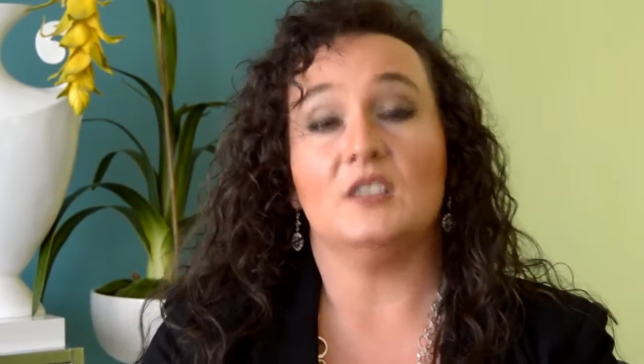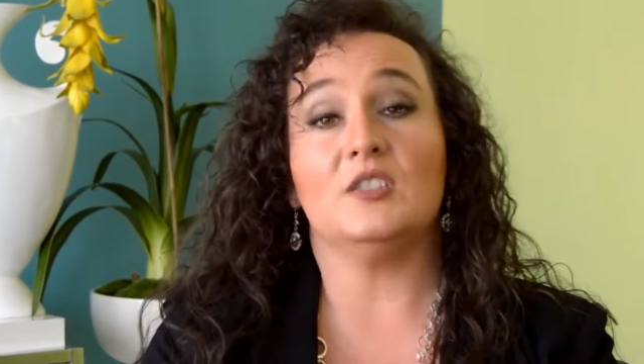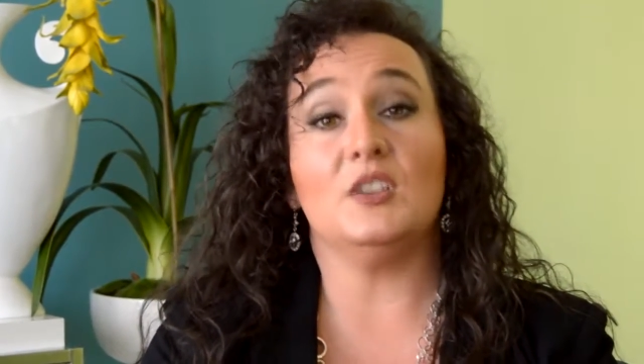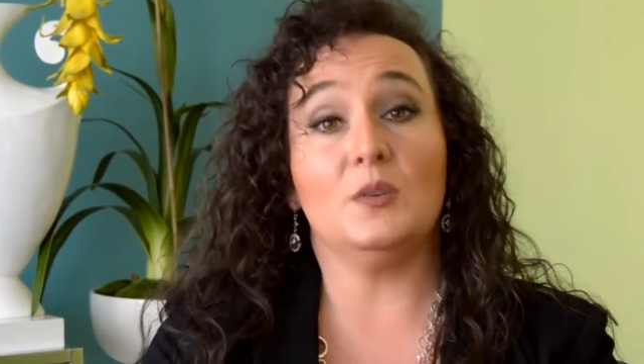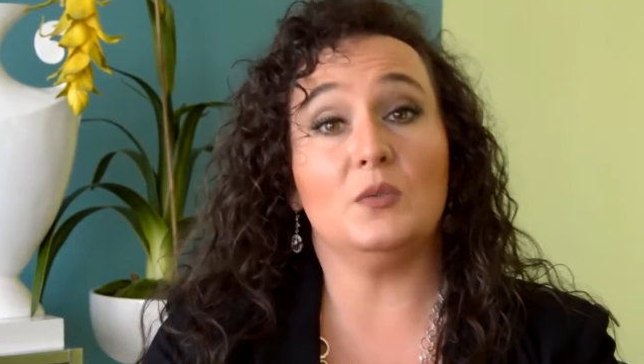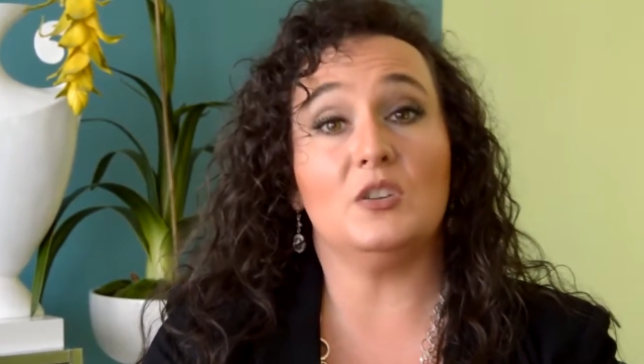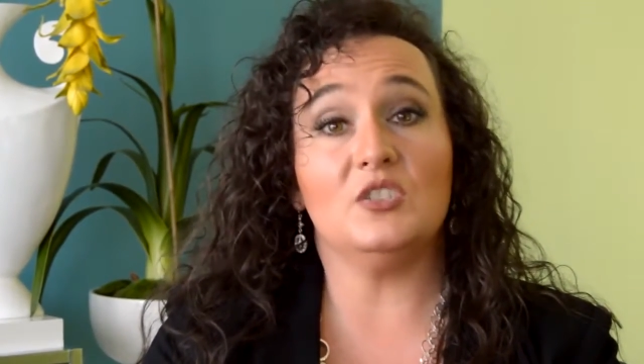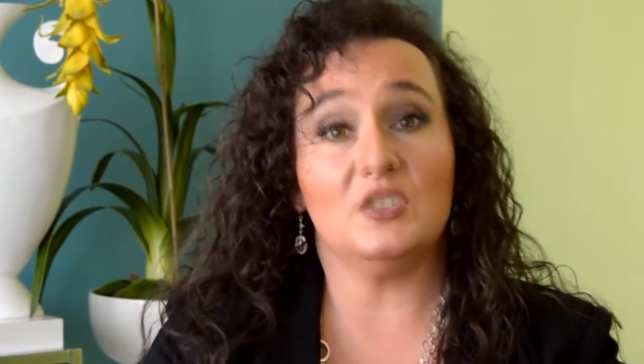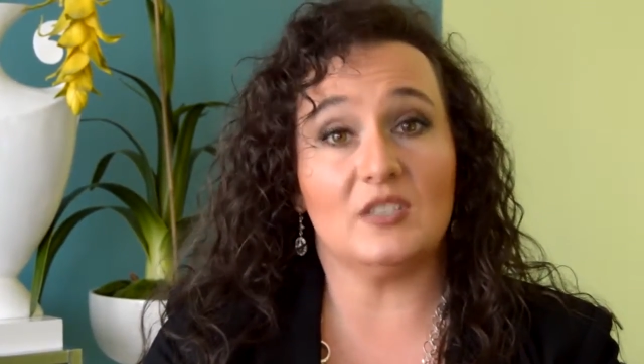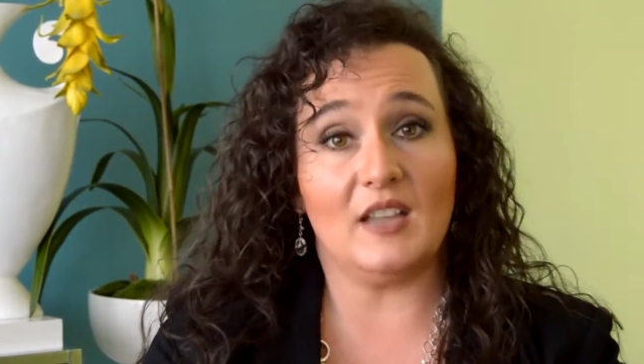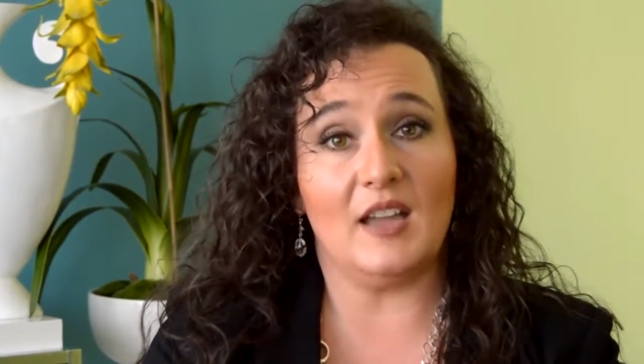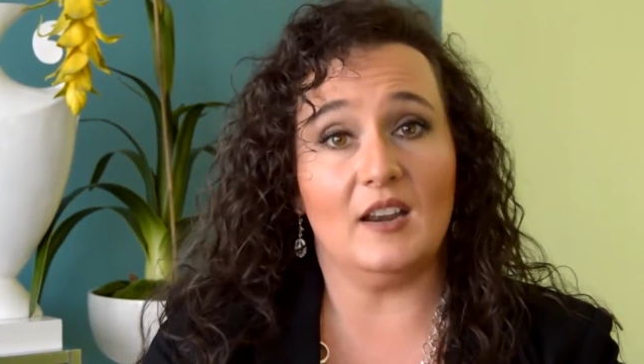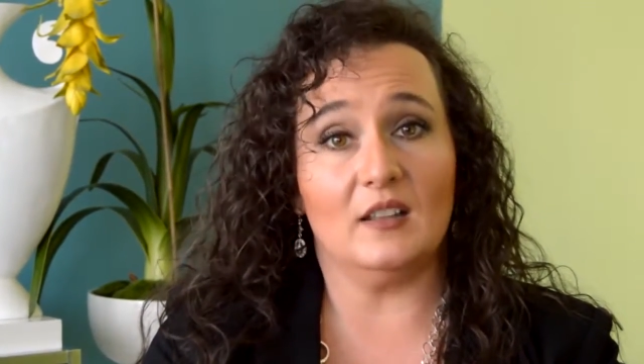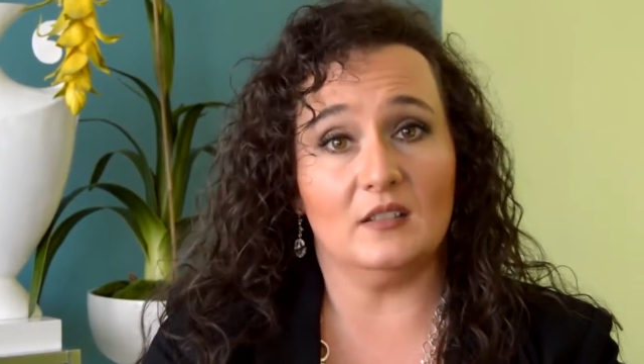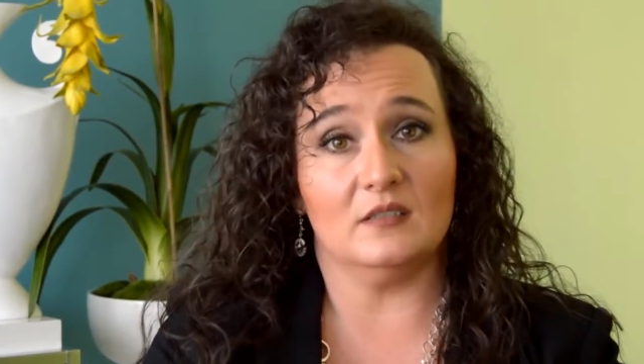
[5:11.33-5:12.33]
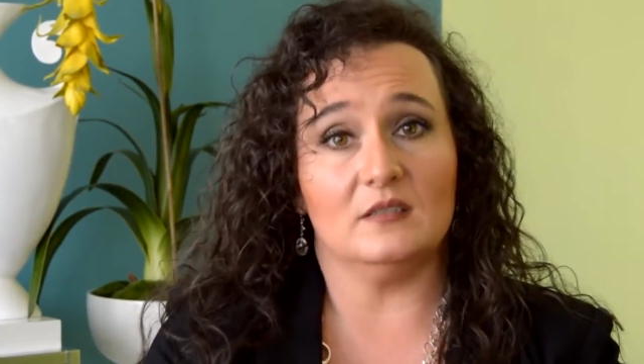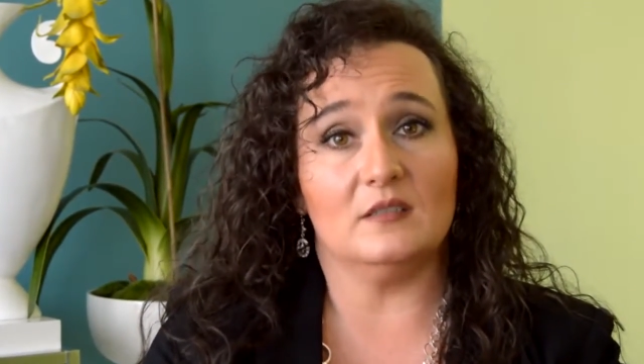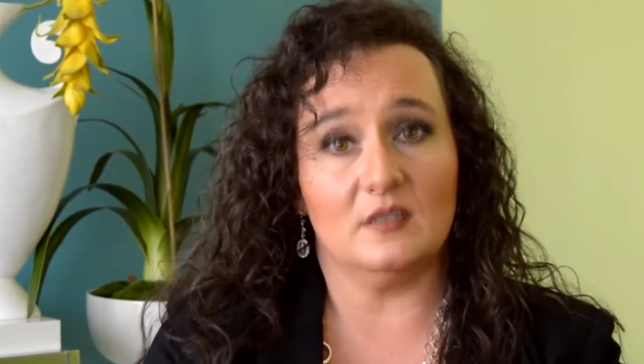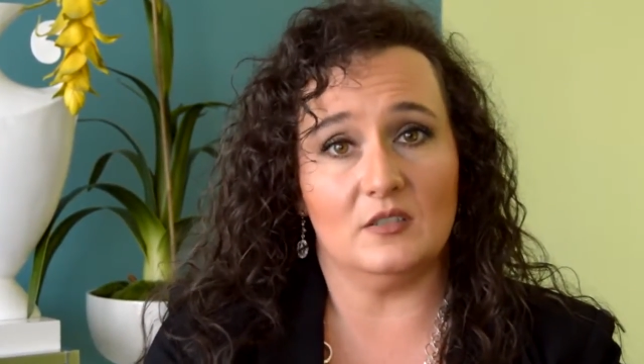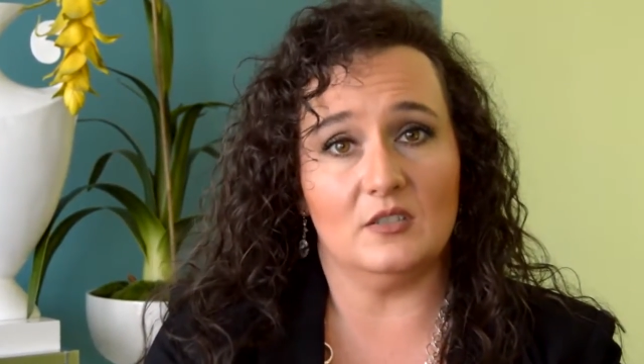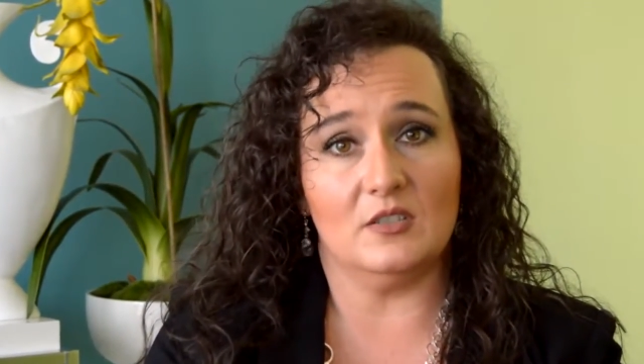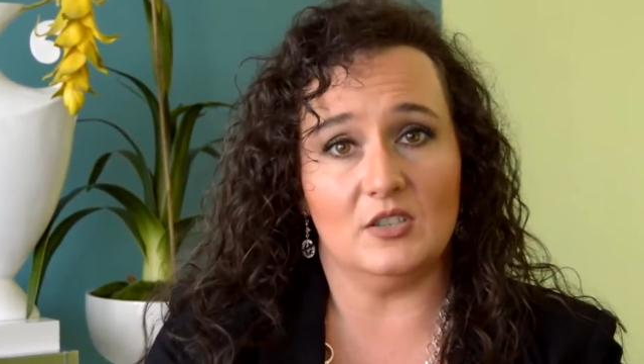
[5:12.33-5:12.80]
So you want to just kind of
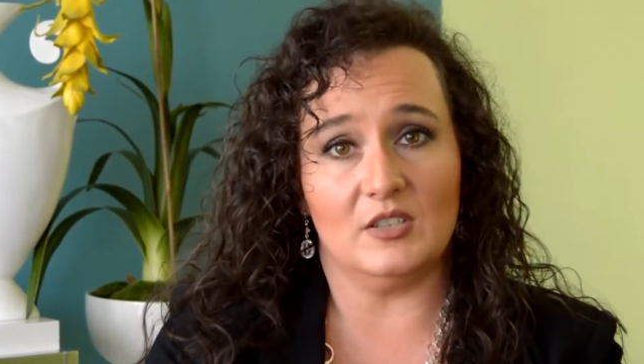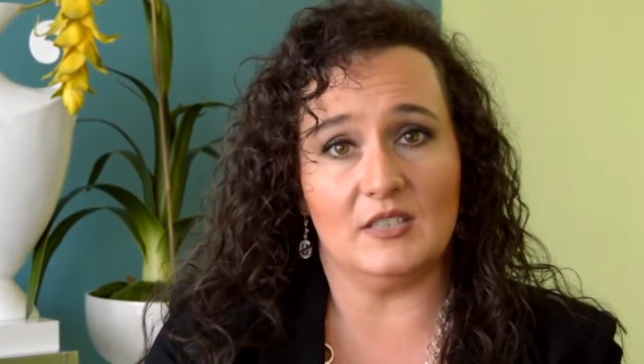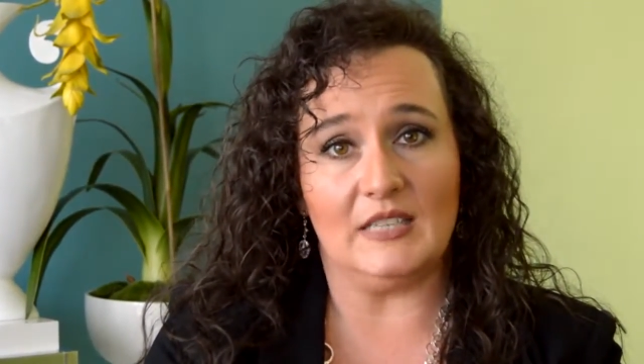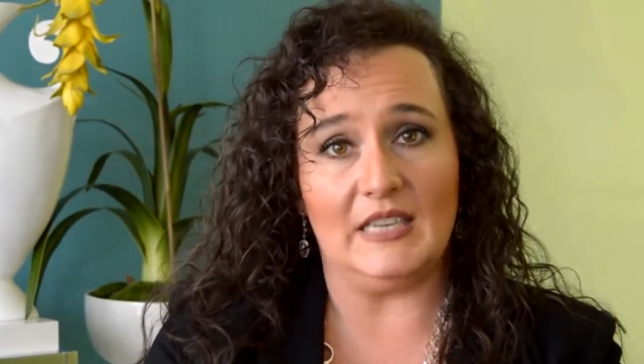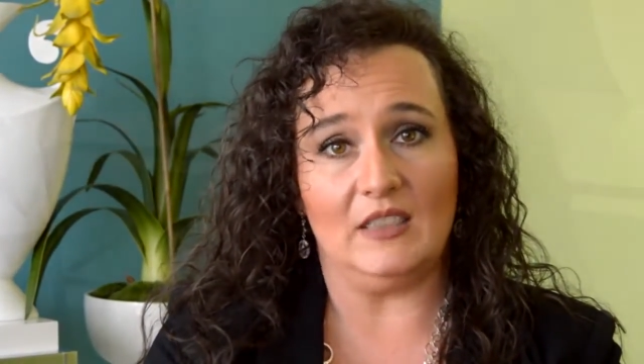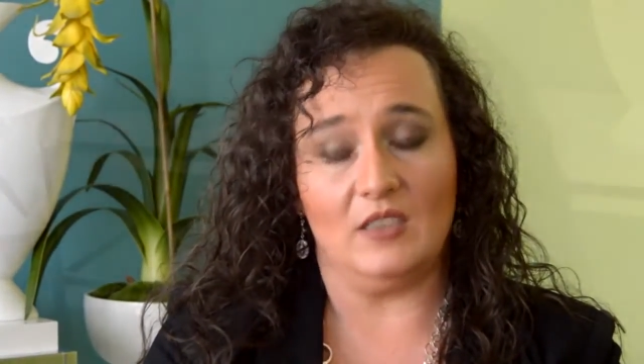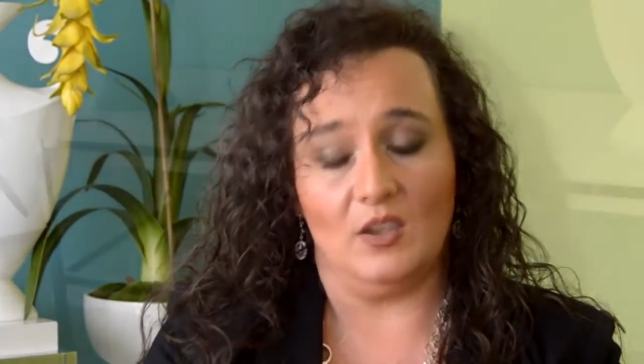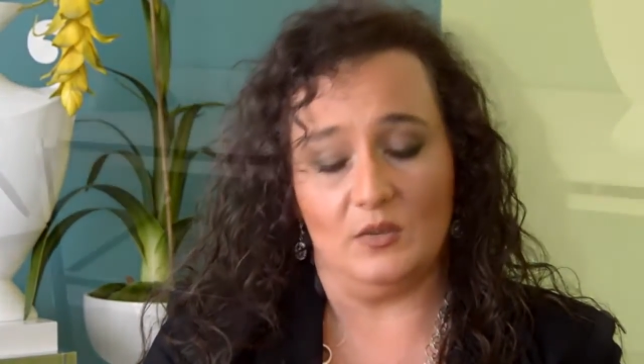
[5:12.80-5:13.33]
get